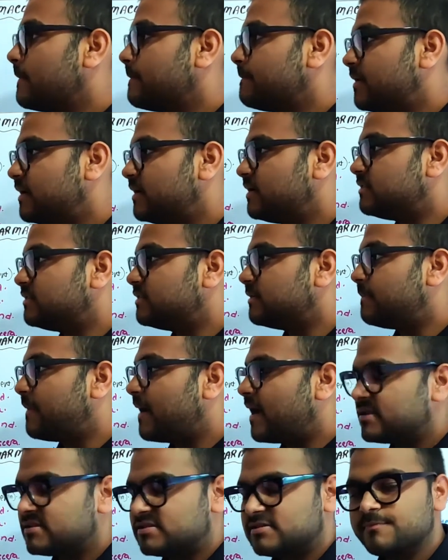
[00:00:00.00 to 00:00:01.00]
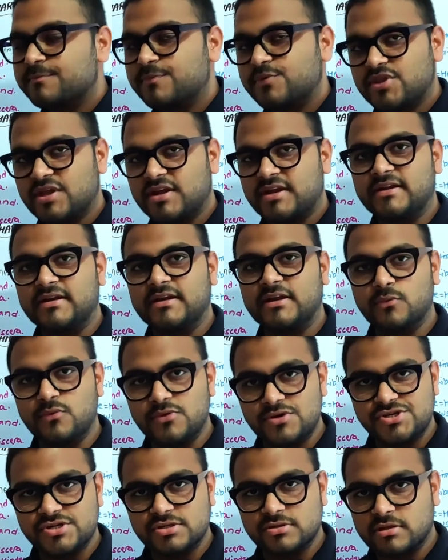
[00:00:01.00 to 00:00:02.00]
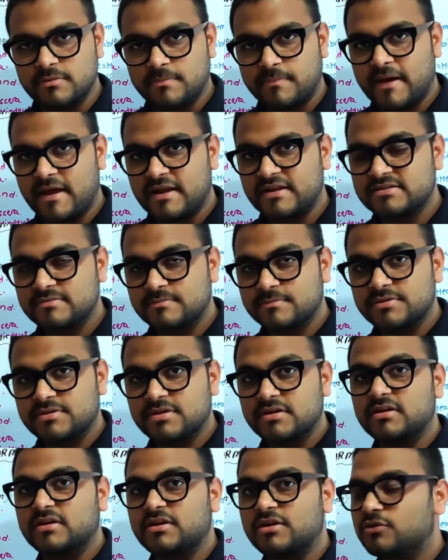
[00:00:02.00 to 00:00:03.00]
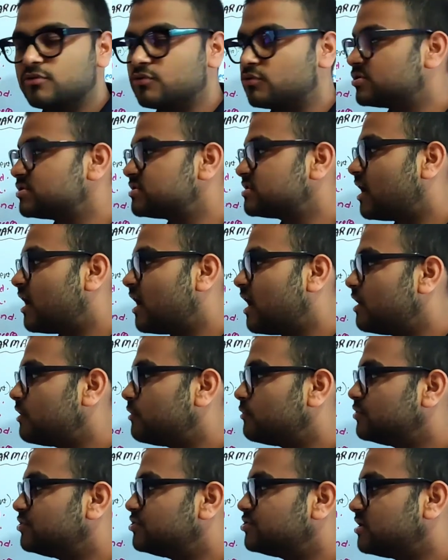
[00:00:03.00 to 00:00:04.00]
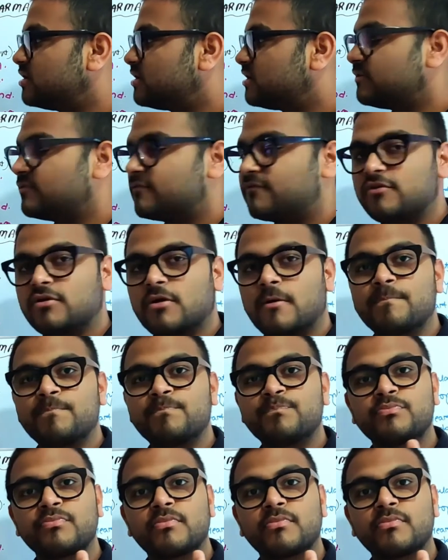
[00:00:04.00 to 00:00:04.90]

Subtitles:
but the parasympathetic division, the parasympathetic neurons are originating from